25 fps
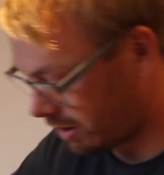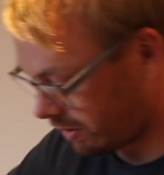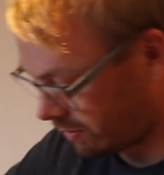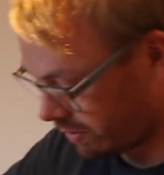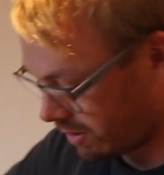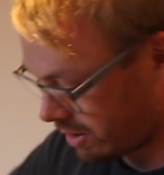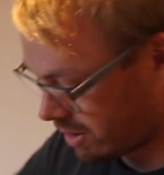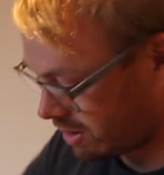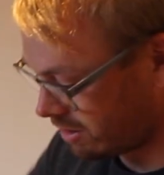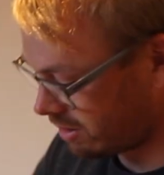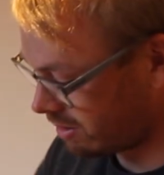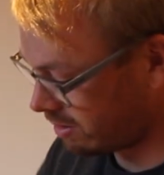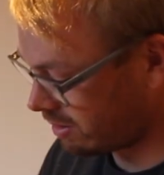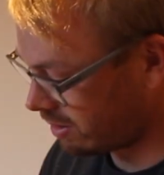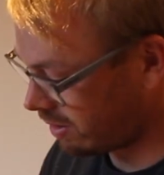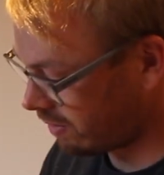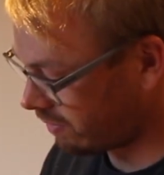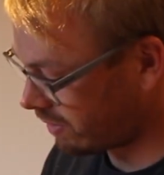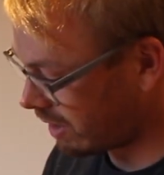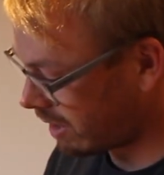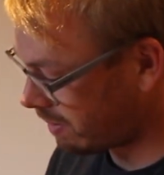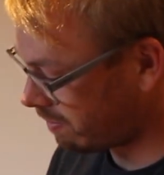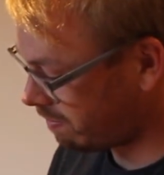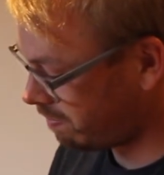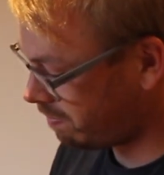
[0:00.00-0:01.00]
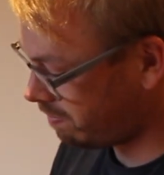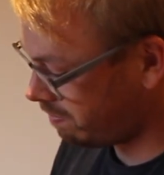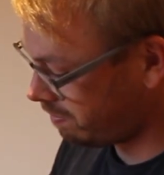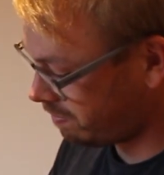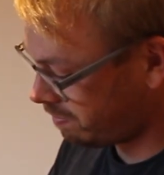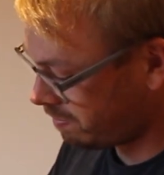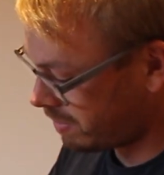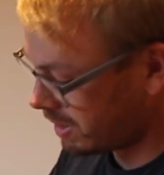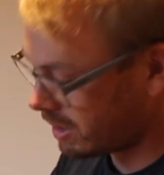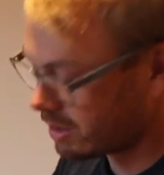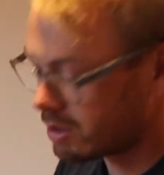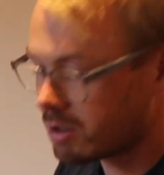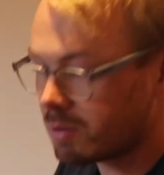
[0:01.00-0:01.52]
if that
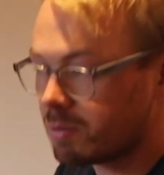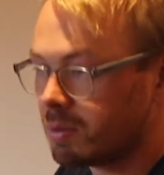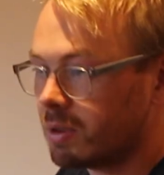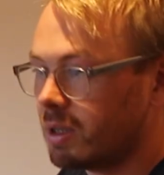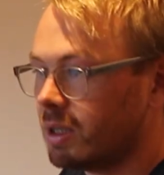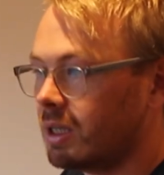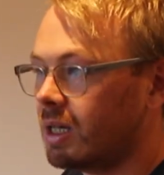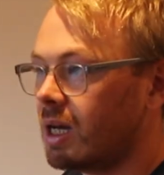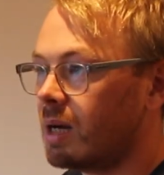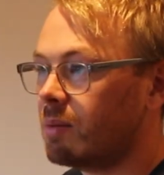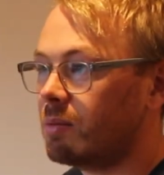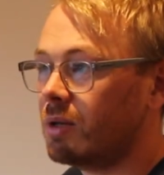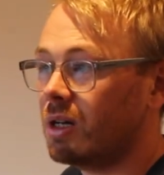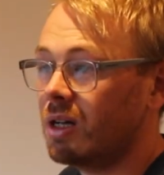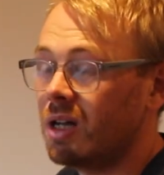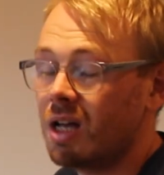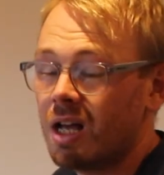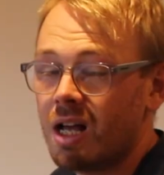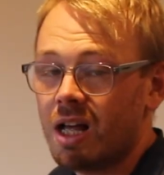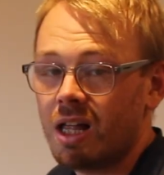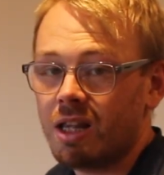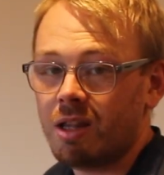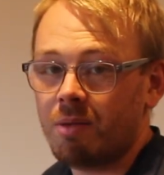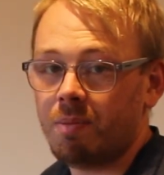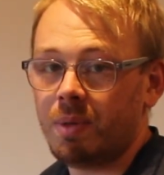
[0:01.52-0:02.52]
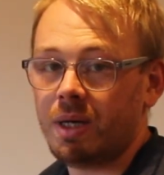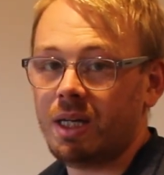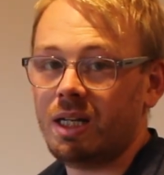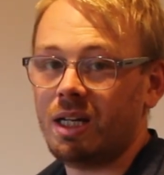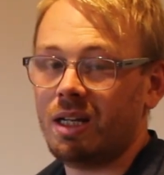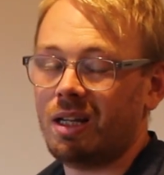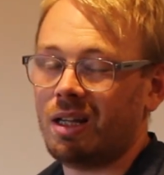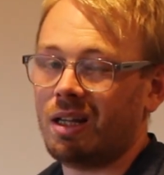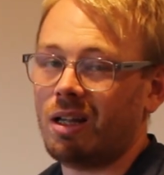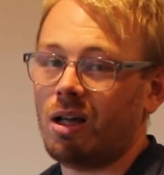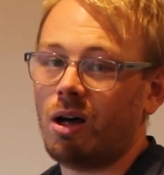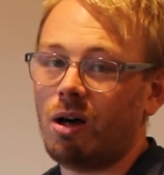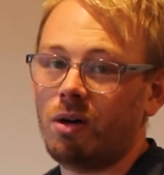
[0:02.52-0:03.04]
picks up on the camera, they've been in
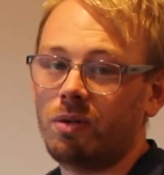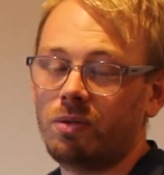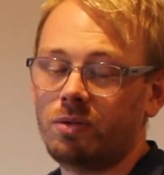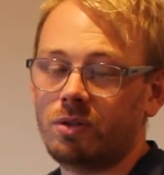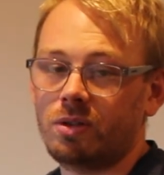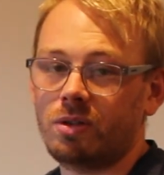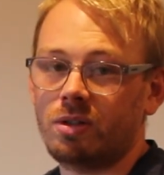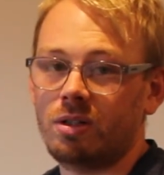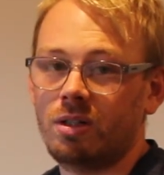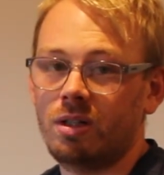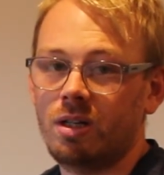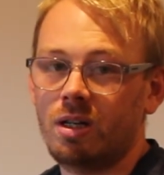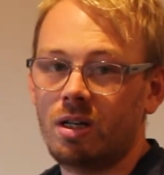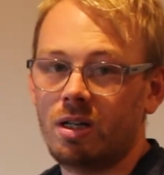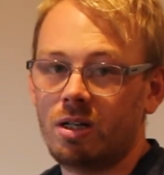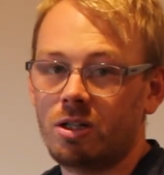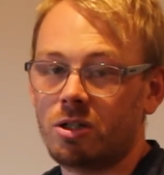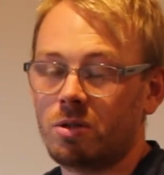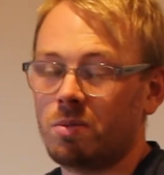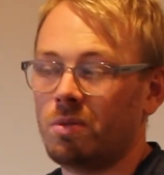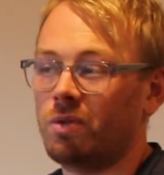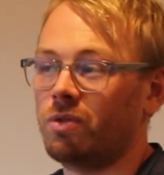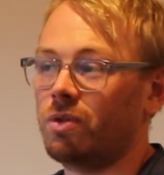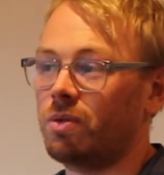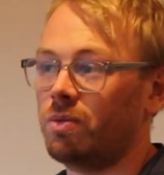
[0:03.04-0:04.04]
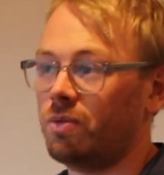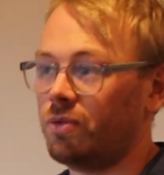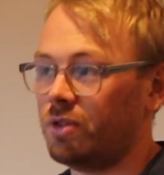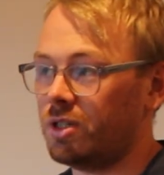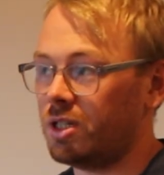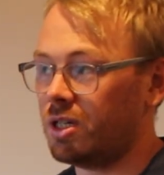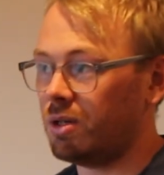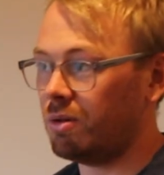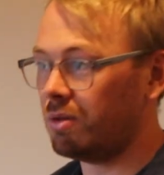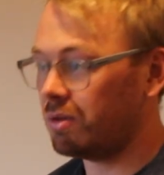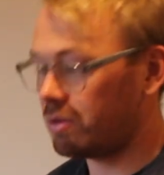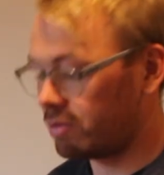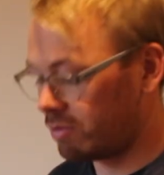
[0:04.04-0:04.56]
the loft, some of them for
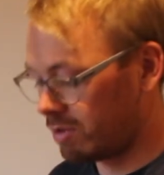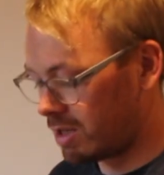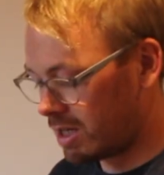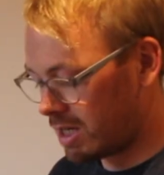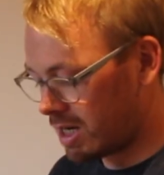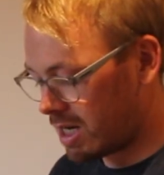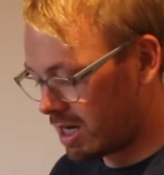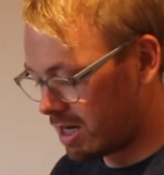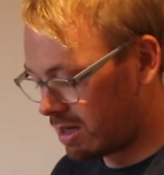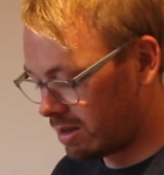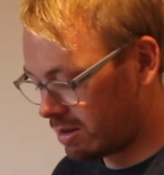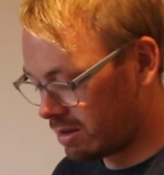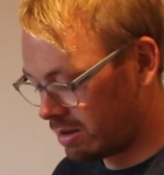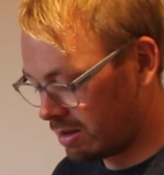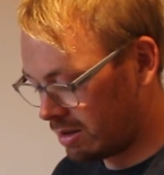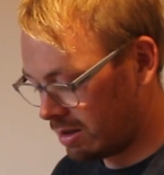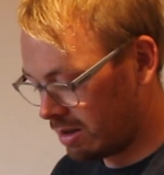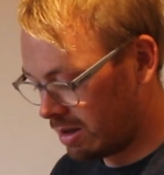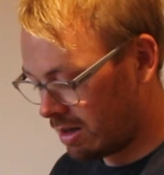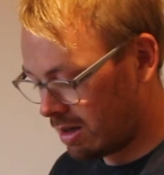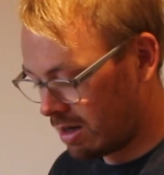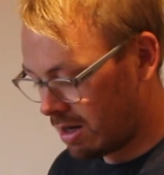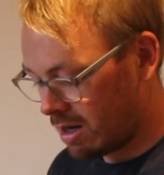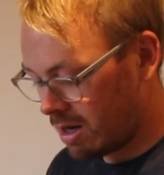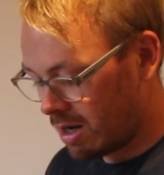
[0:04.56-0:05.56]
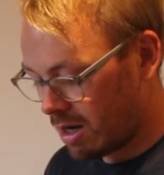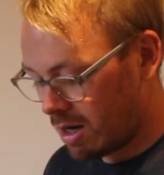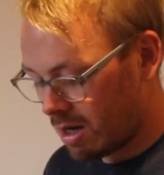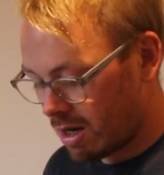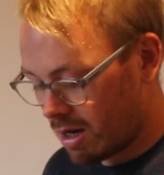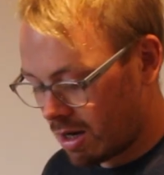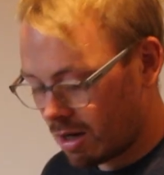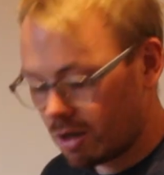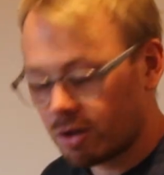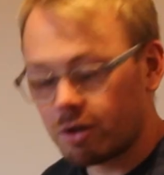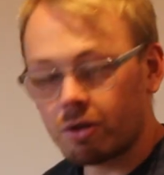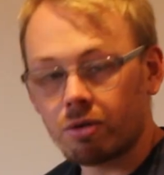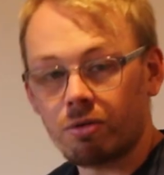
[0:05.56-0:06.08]
2 or 3 years.
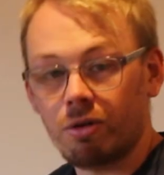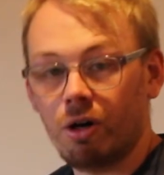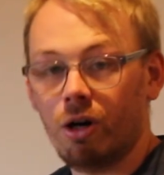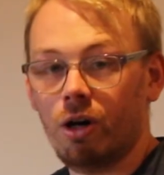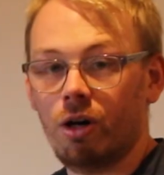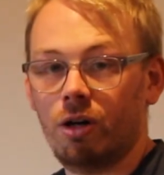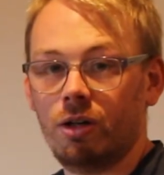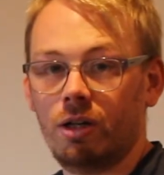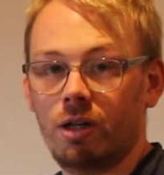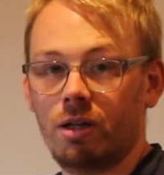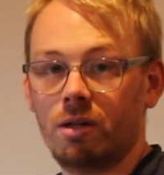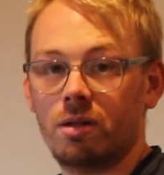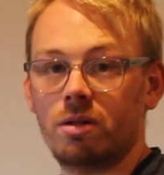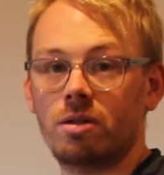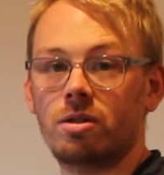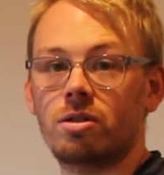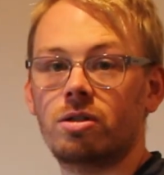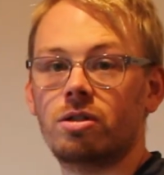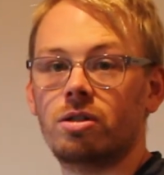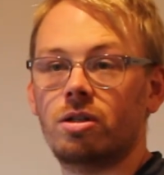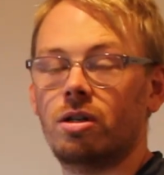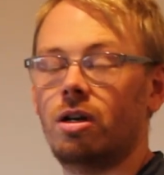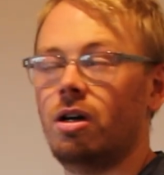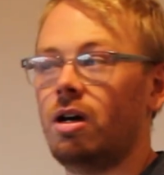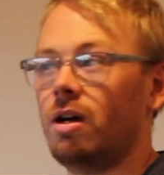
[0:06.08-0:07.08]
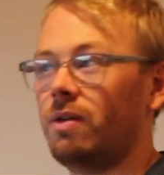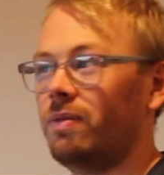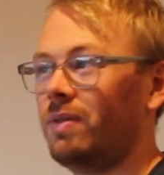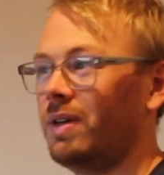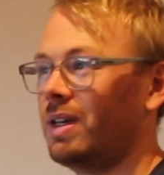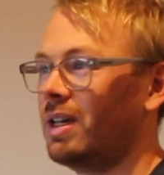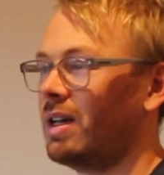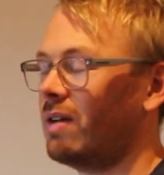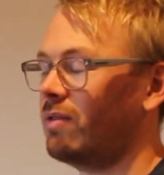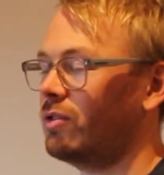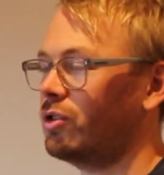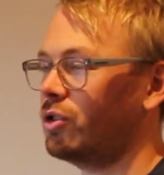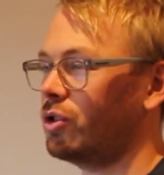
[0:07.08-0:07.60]
Corona, so I
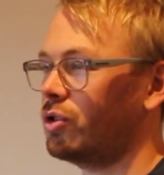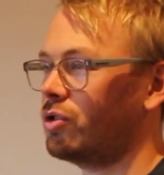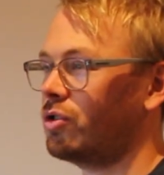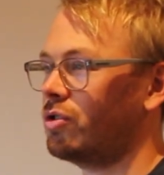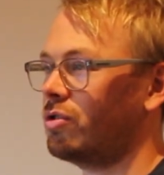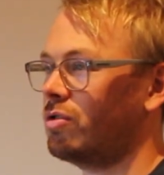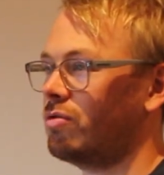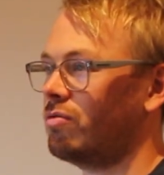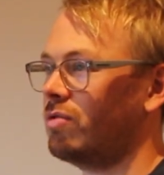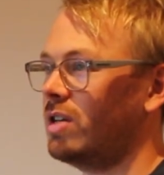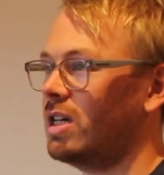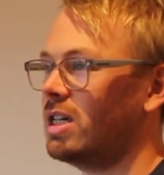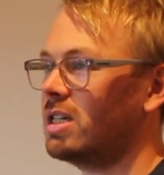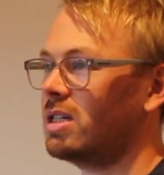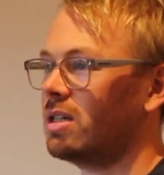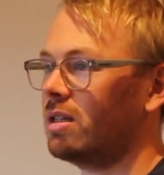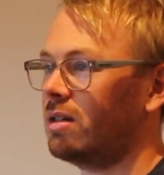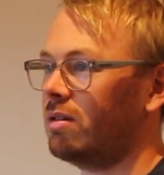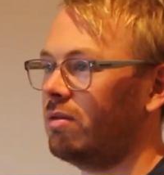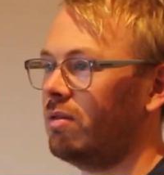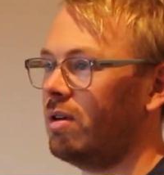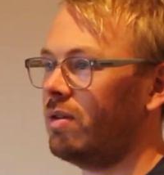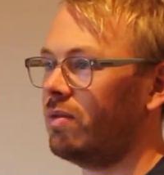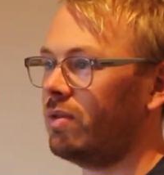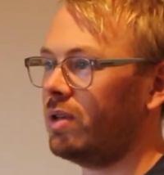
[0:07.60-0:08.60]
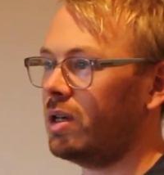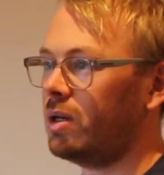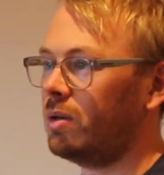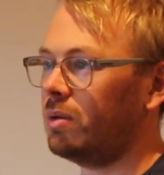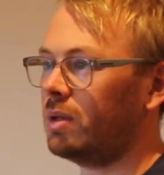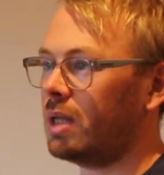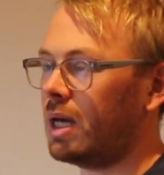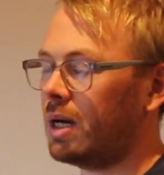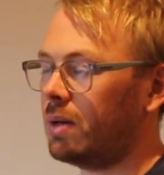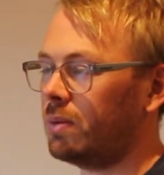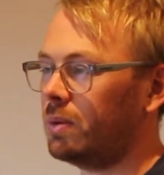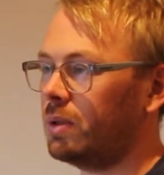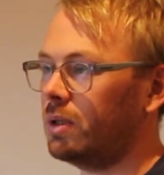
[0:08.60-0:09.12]
think I've just recently reviewed
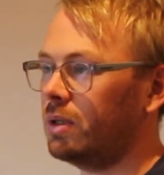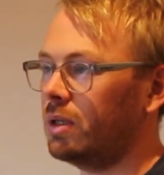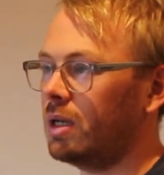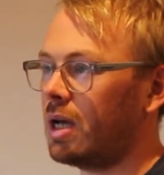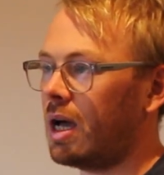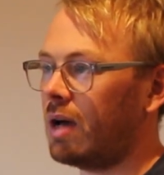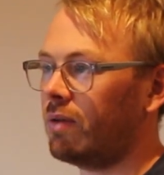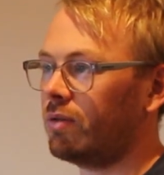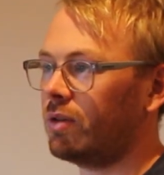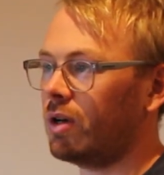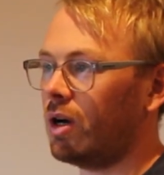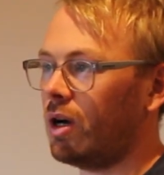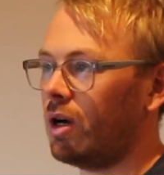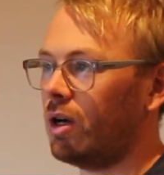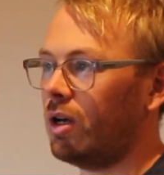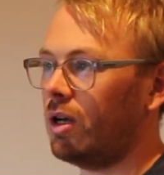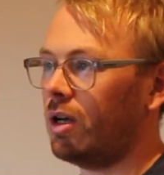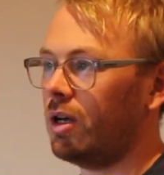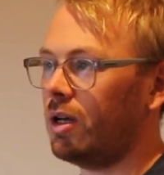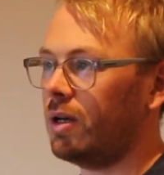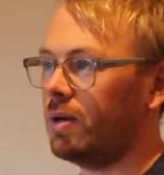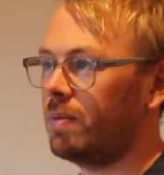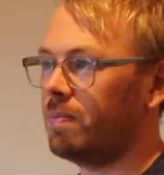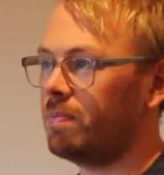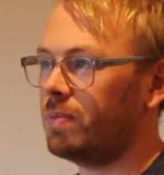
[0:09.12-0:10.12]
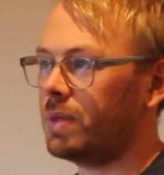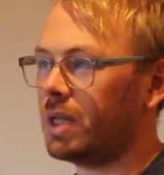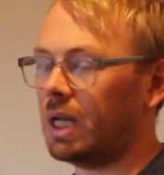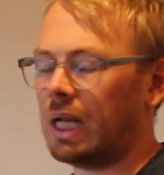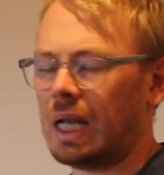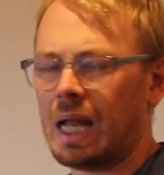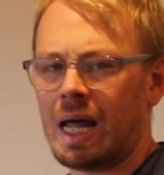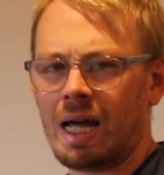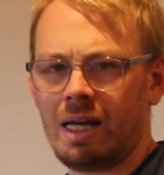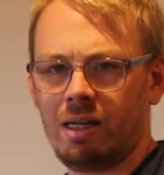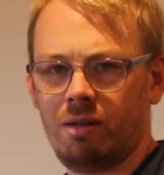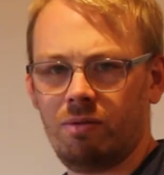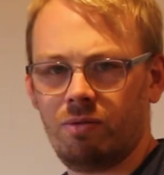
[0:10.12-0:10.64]
that one. I've got the
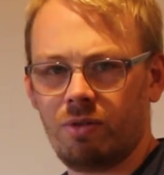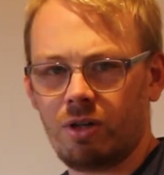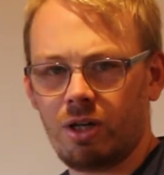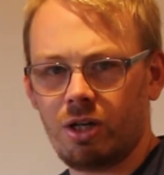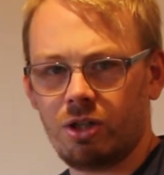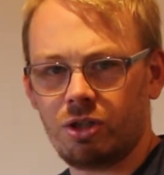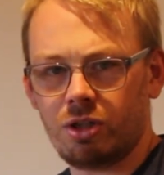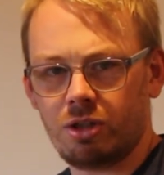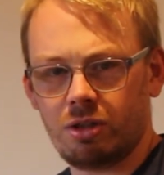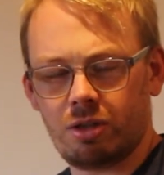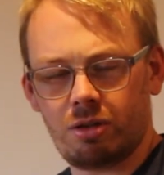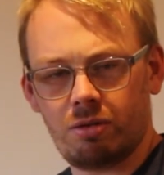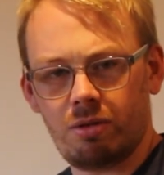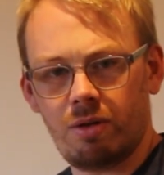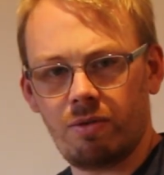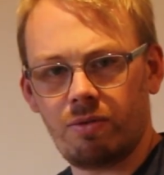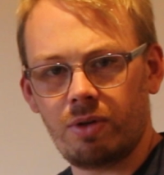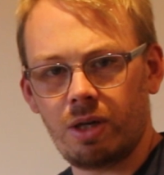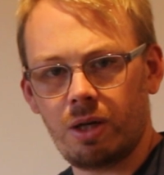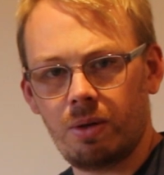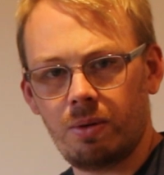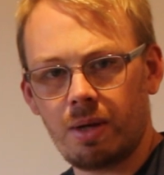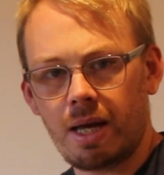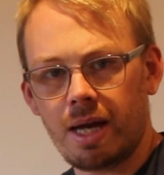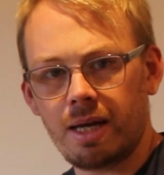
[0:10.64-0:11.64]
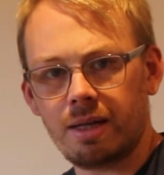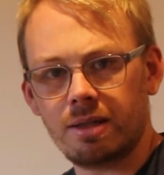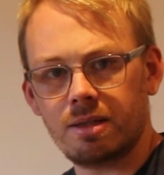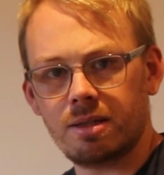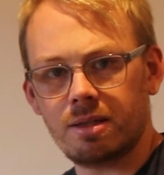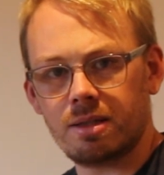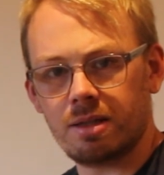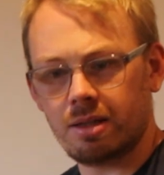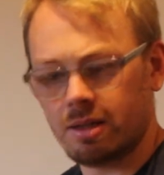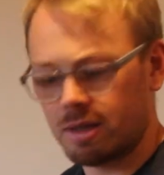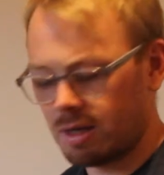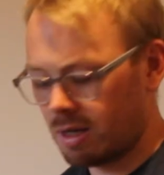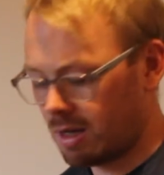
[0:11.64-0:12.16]
light version to review
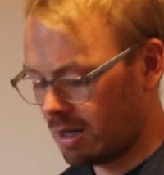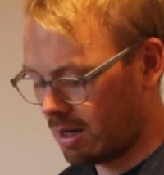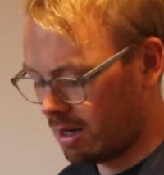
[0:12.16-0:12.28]
next.